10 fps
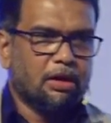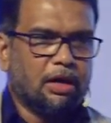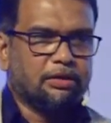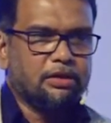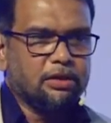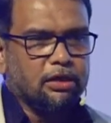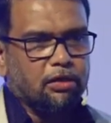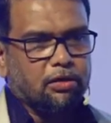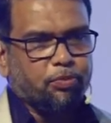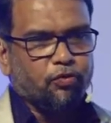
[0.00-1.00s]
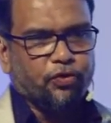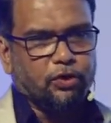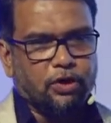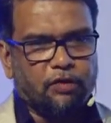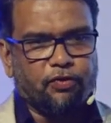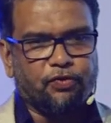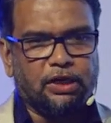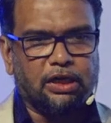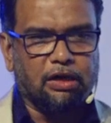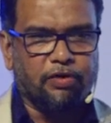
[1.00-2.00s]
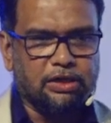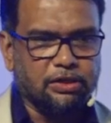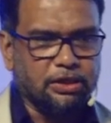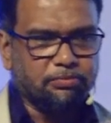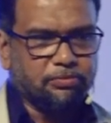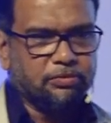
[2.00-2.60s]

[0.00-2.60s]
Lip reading: And this is a photograph of heat recovery system.